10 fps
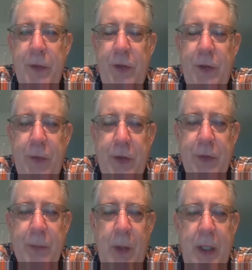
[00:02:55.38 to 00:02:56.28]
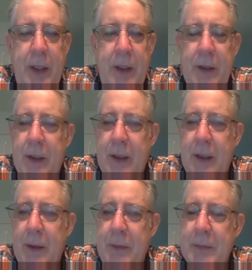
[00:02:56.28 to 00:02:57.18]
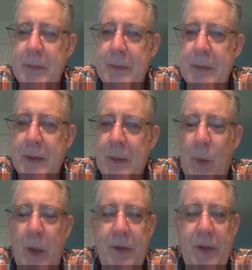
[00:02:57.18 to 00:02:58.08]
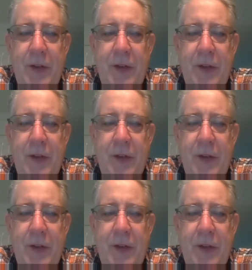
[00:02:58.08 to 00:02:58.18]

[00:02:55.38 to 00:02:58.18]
mischievous mind wants